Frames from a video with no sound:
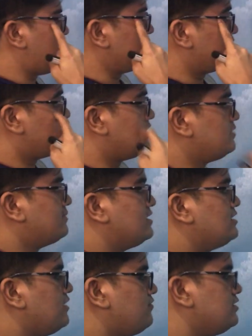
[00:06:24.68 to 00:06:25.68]
alpha by
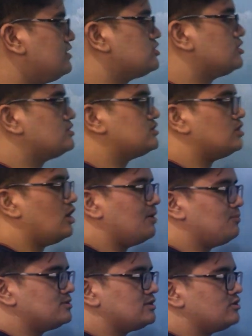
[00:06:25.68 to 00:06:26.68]
definition is the
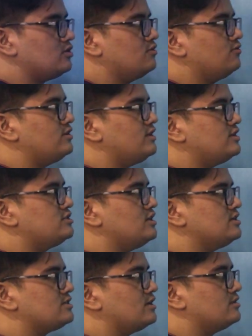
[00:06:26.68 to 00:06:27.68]
opposite over the
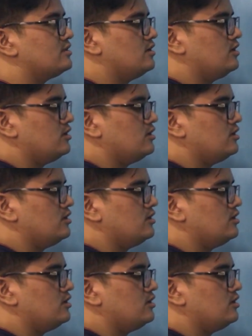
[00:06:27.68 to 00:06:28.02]
adjacent.